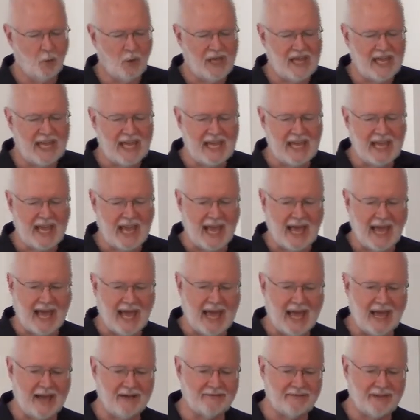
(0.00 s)
we
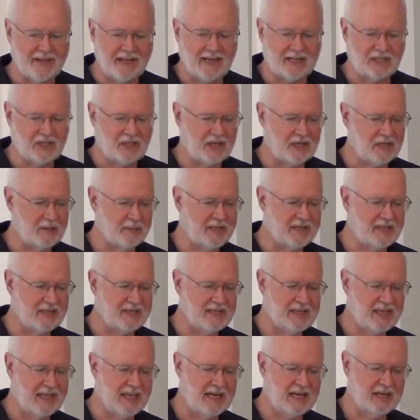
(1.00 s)
have, and I talked about
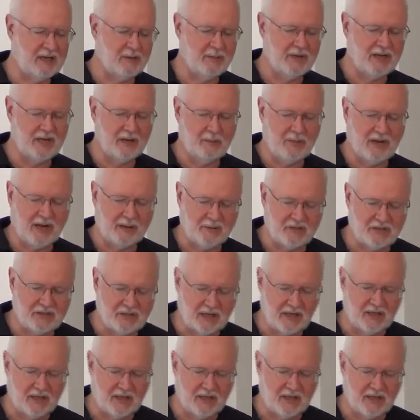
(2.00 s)
this again a little bit in Bible